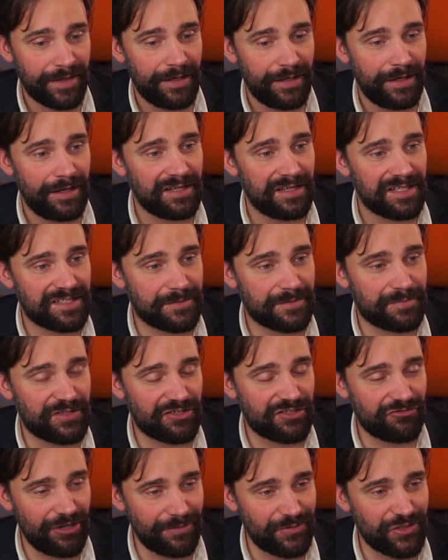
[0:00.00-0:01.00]

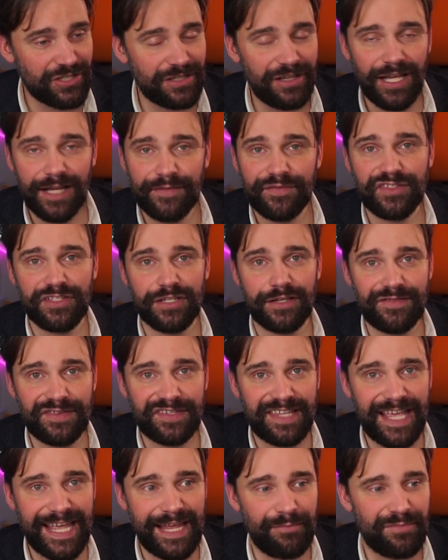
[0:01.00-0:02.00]
subscription live service
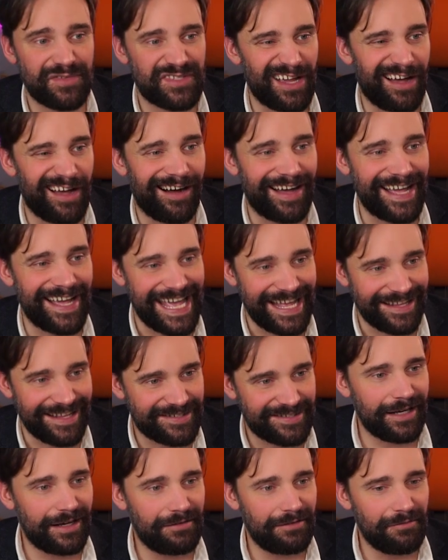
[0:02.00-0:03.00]
games are
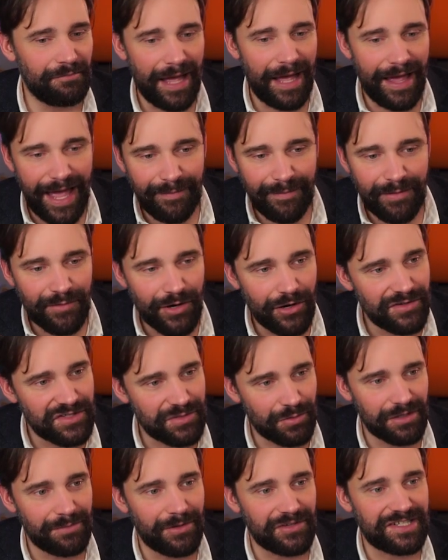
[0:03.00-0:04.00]
it. MMOs are
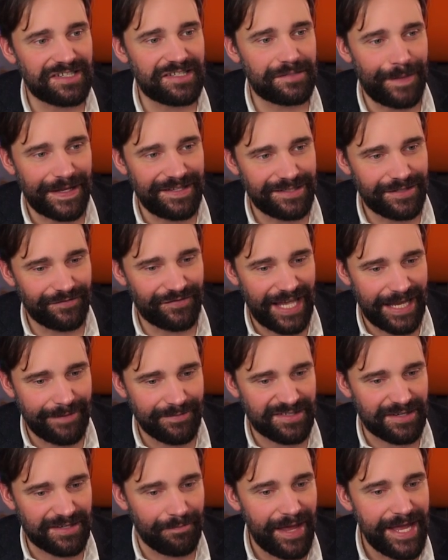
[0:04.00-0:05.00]
one of the most expensive
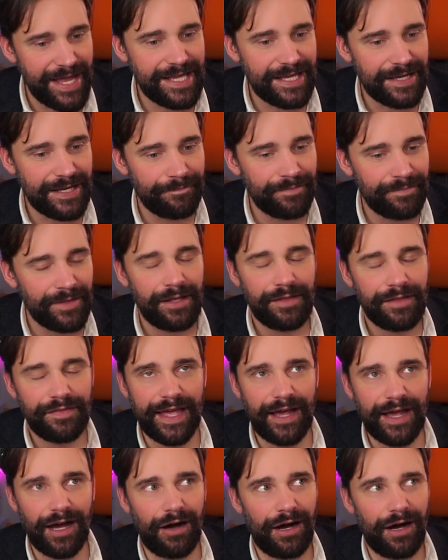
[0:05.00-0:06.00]
games to make.
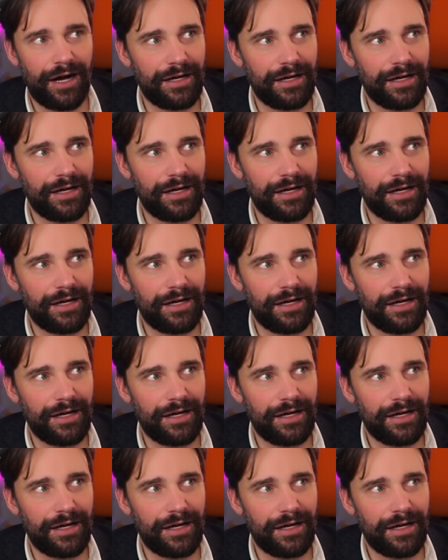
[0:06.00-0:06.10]
They are